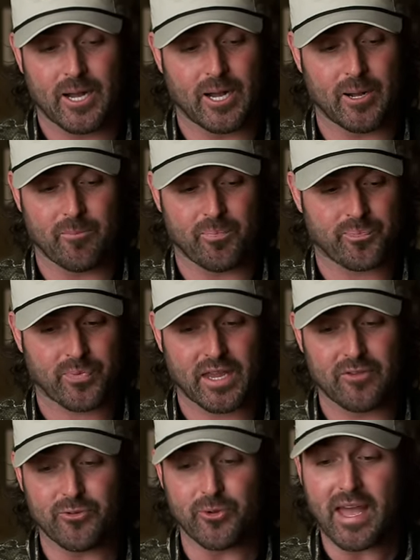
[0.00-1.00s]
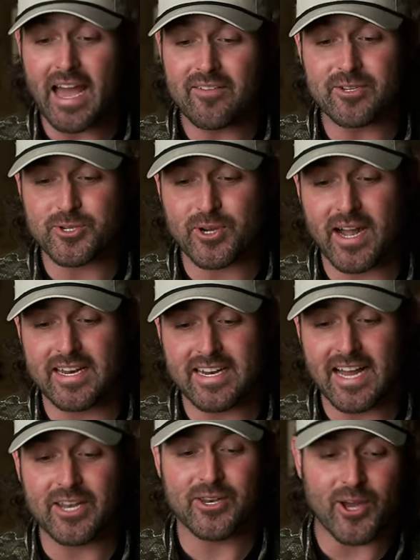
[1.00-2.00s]
And if you haven't tried
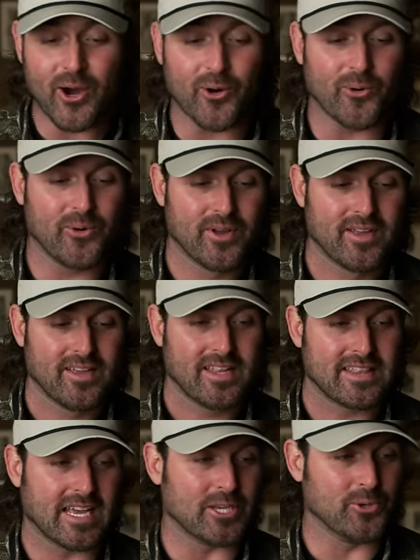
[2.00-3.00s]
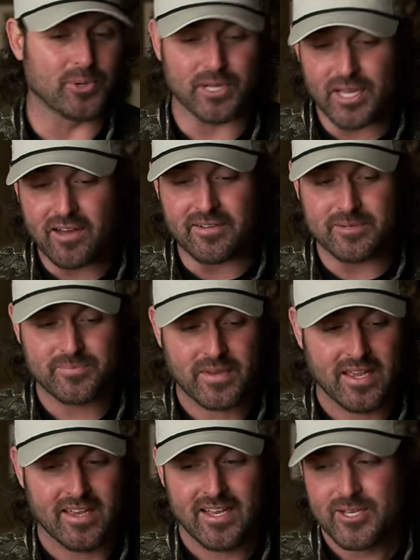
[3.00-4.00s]
it, I know that you will love it.
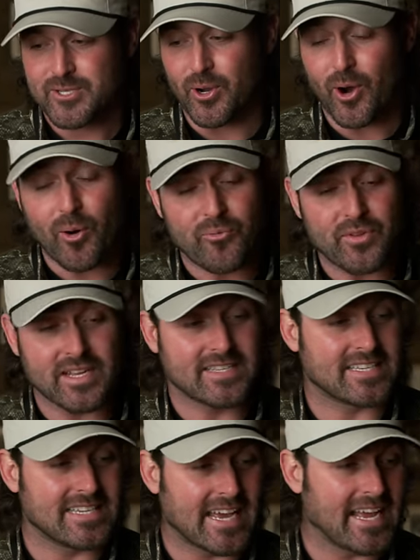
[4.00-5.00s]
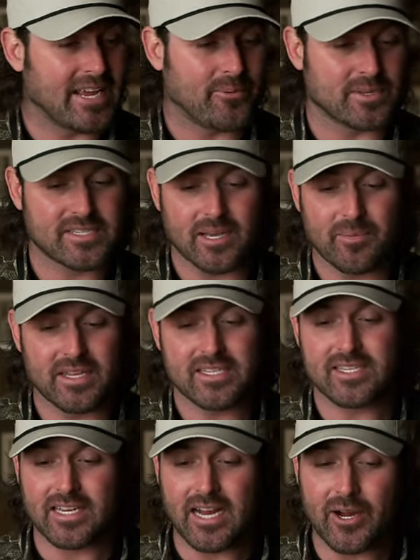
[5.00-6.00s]
So hopefully today, with some of
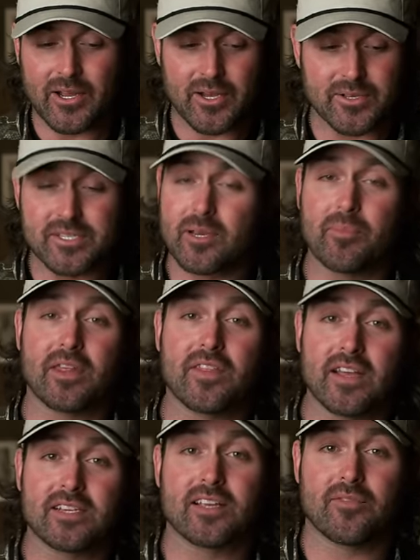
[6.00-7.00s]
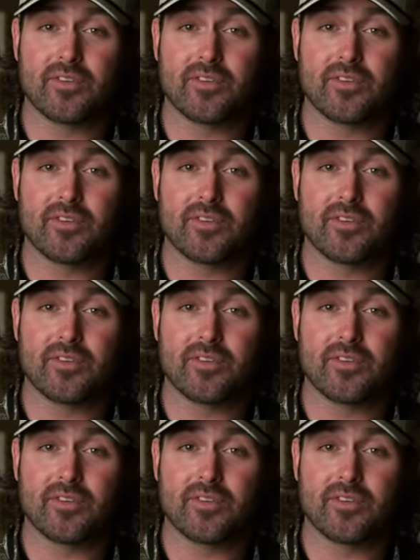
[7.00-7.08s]
these scenarios, some of the things